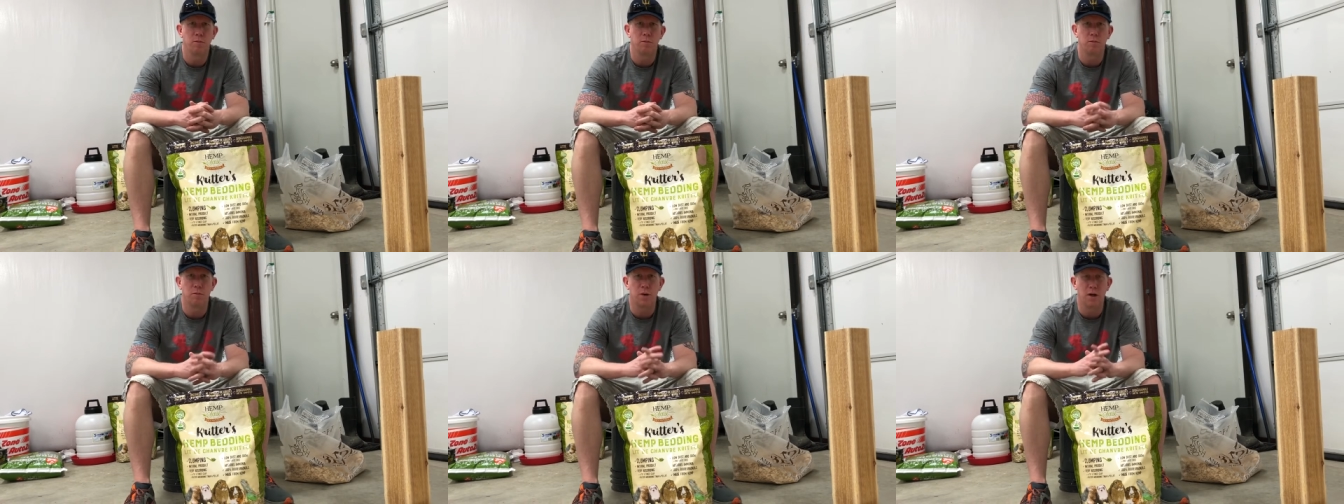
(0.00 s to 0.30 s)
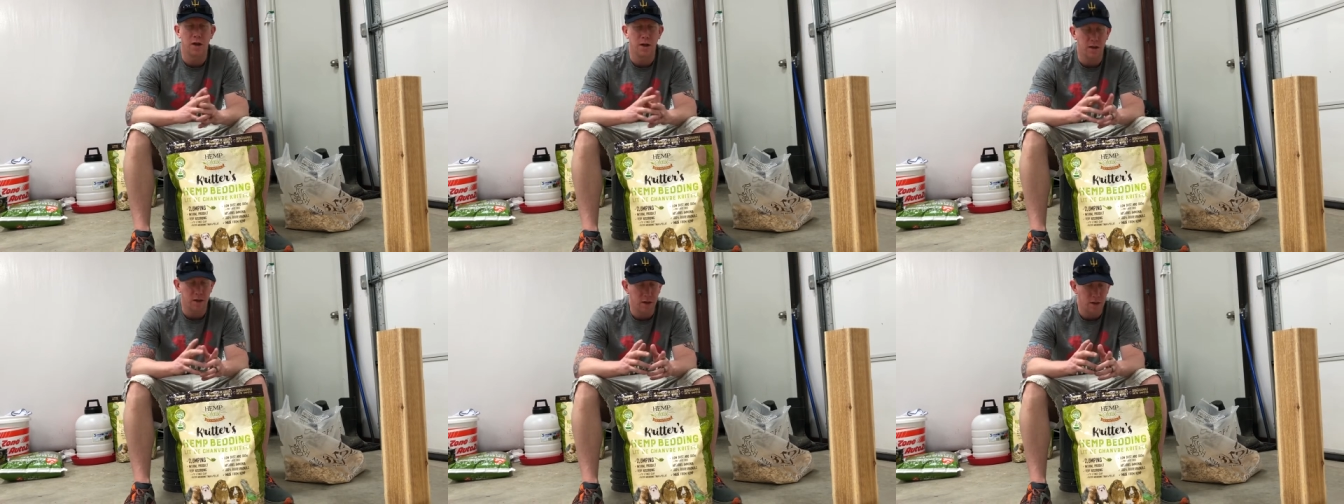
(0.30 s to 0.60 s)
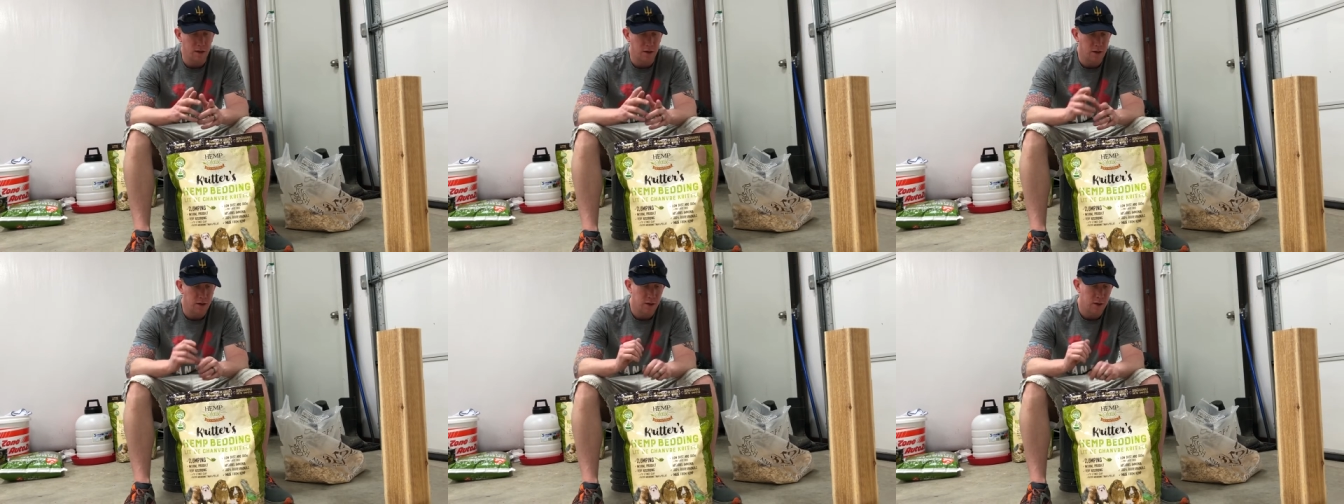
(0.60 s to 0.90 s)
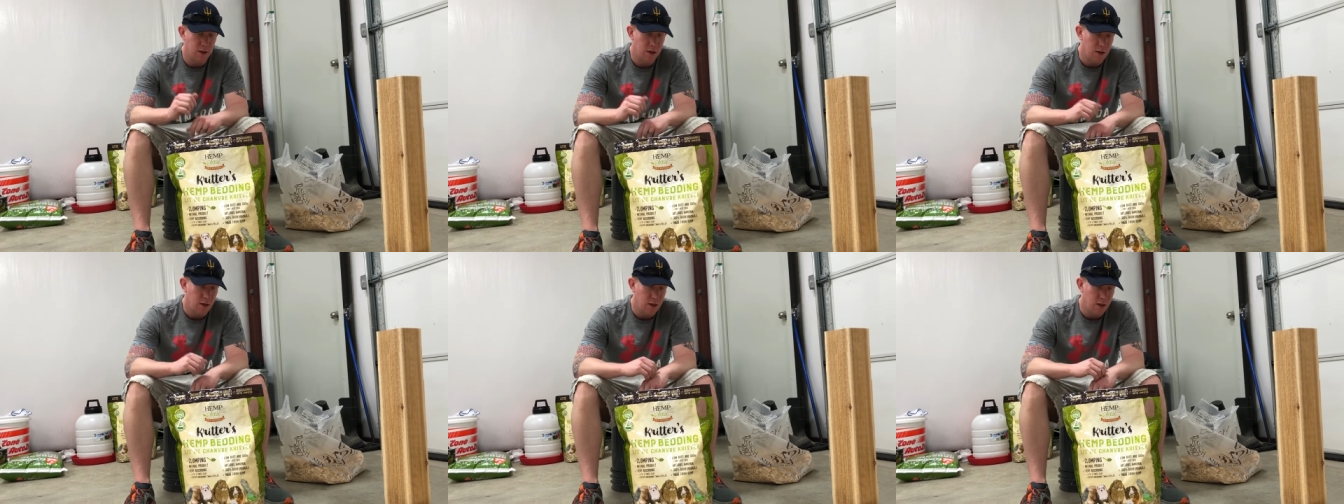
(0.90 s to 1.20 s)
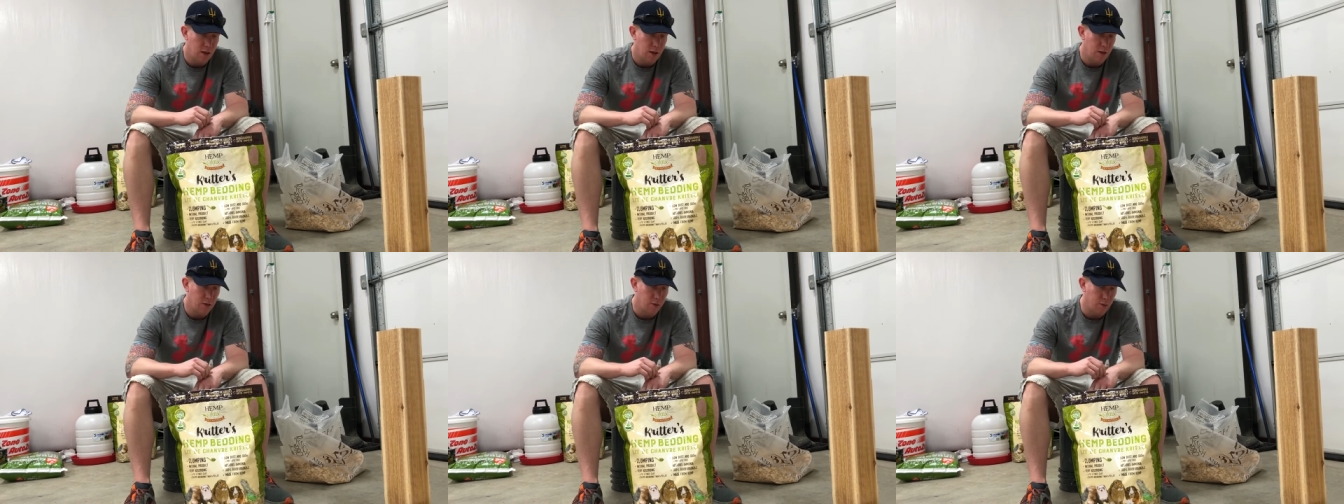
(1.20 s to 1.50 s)
but
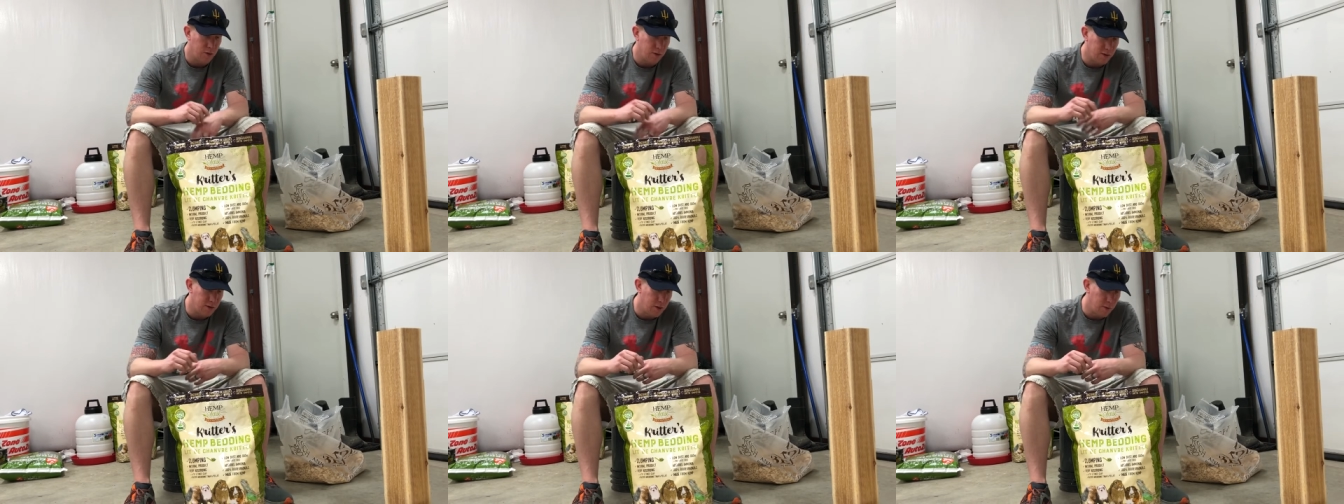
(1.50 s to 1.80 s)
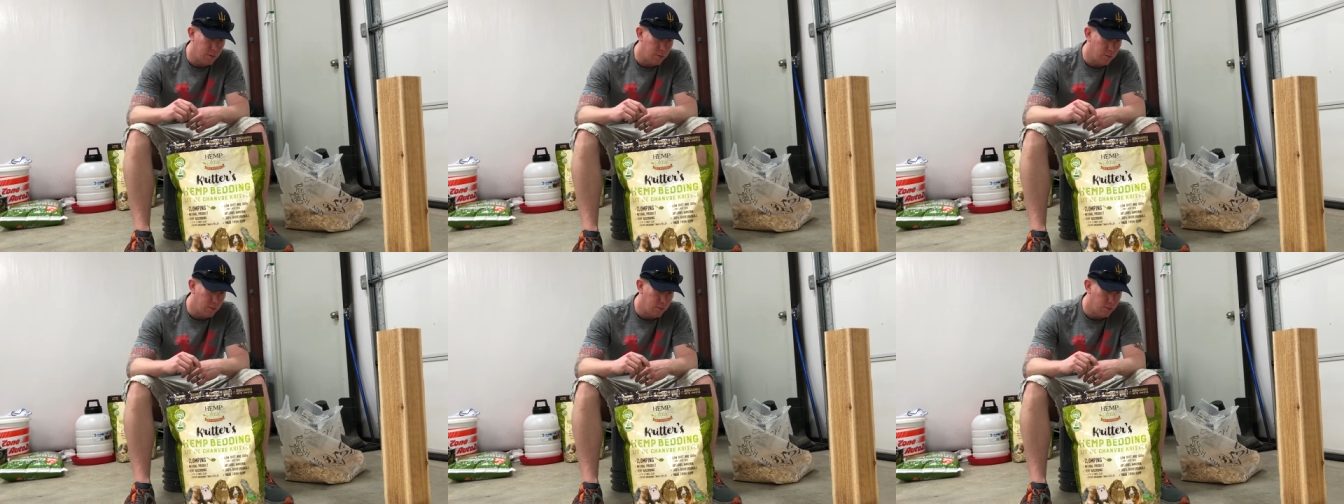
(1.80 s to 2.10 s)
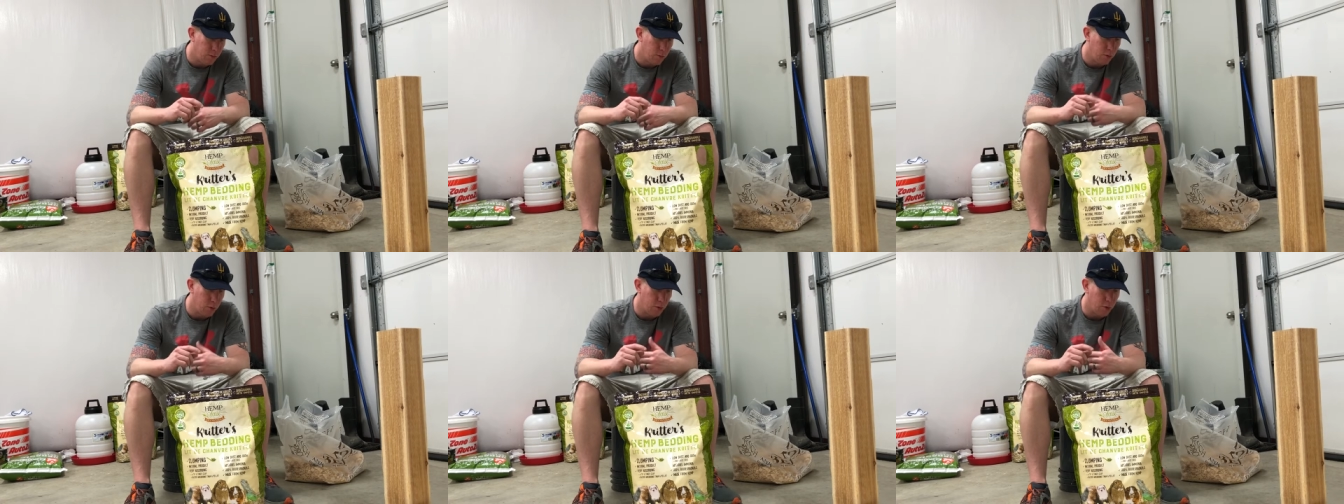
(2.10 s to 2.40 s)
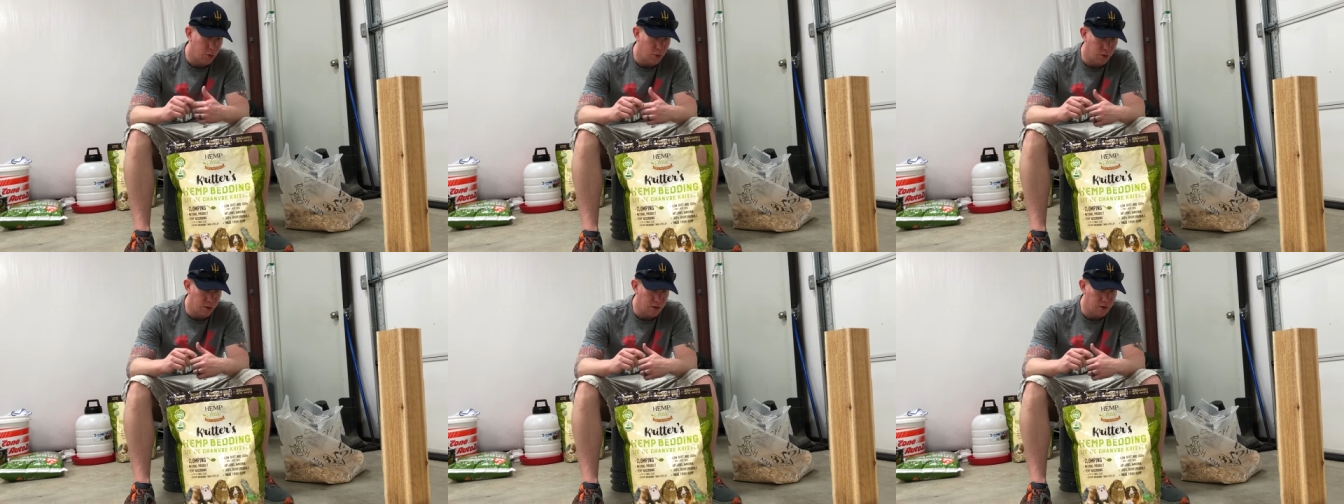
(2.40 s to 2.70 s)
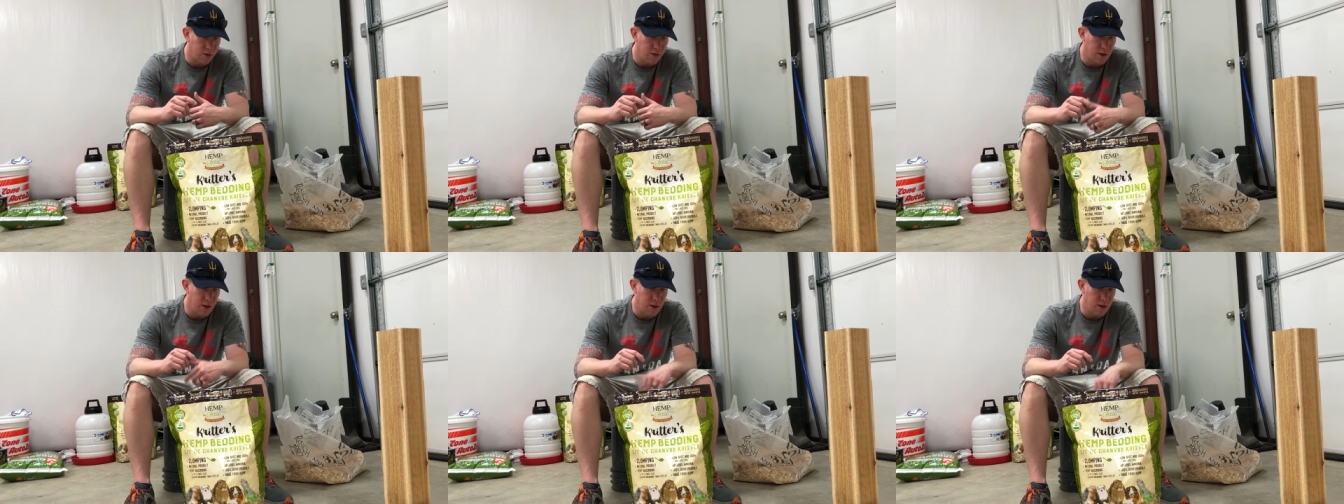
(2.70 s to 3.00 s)
the reason I'm recording it
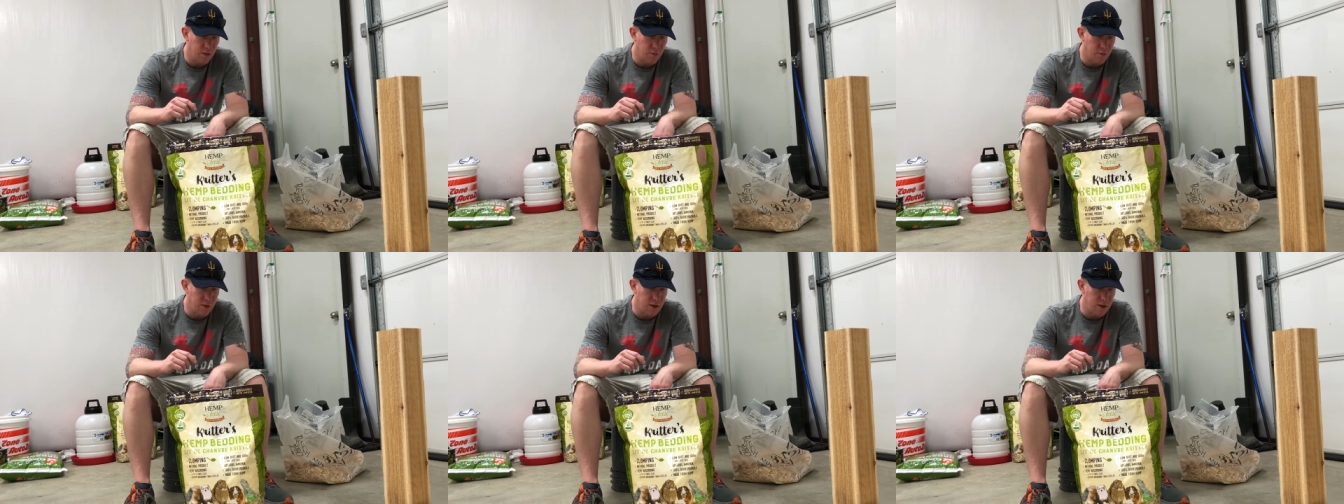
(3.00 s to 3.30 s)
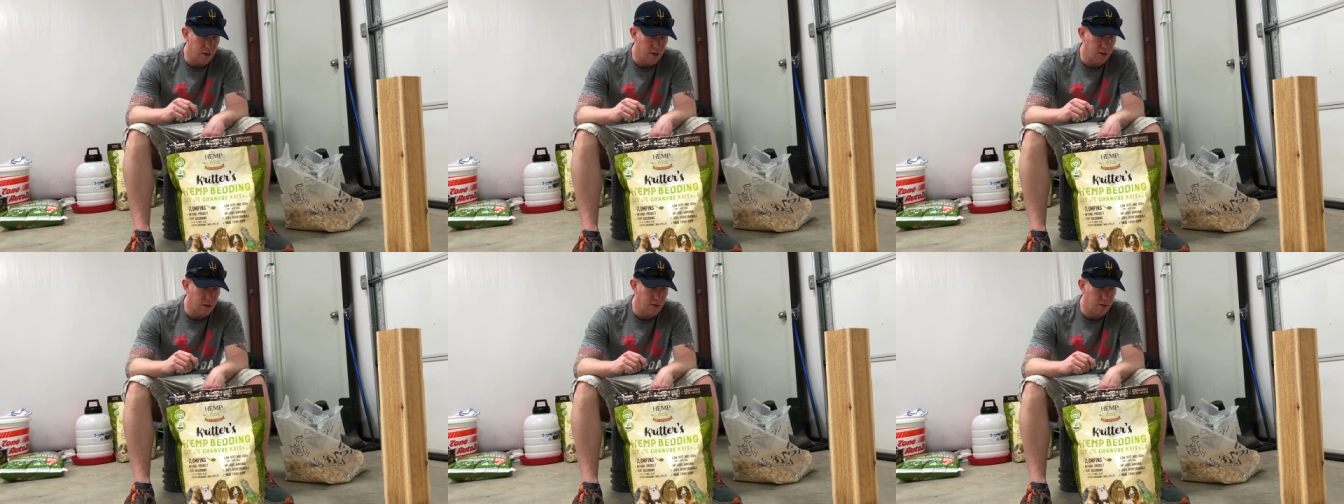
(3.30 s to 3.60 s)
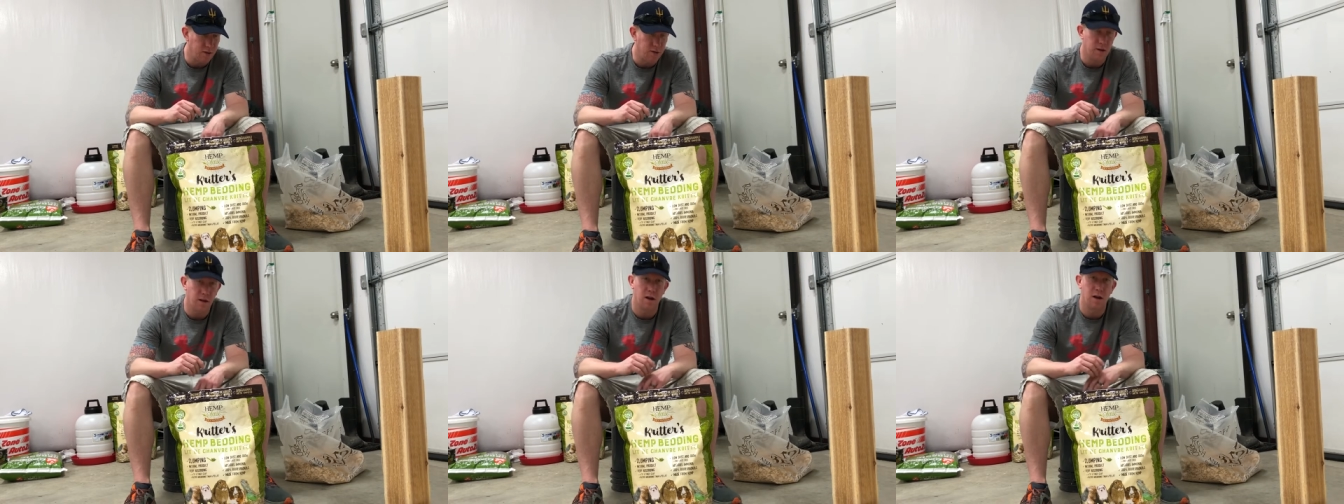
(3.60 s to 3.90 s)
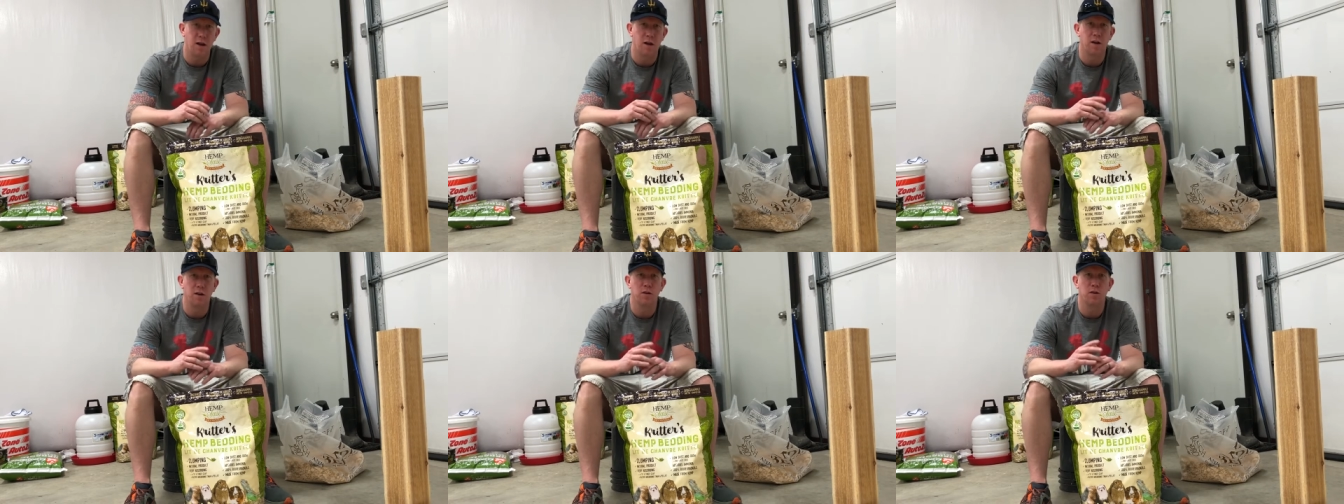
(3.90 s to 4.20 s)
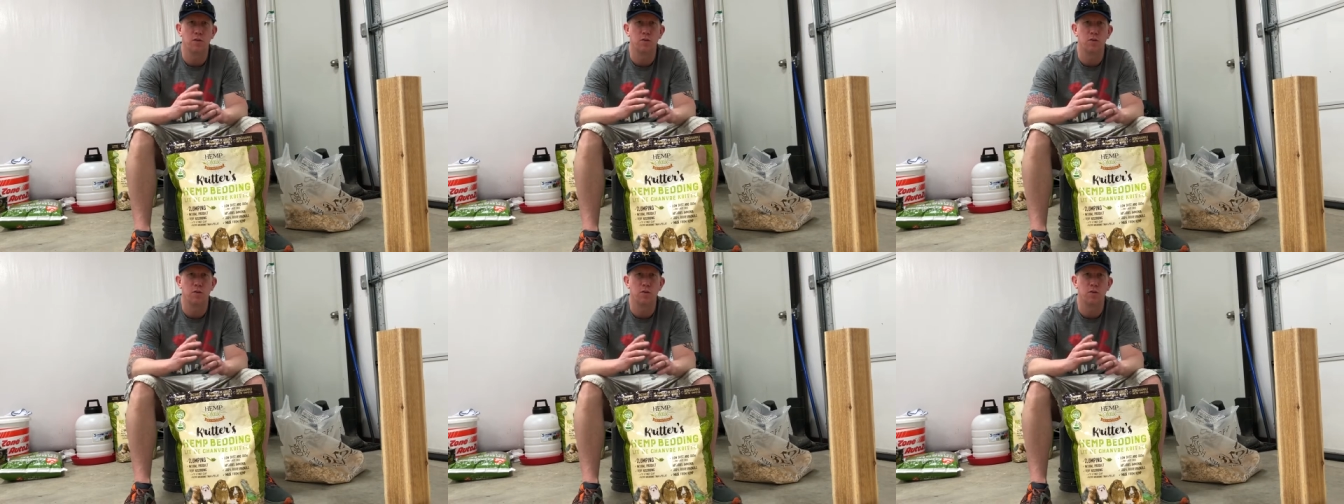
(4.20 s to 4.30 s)
today is because uh,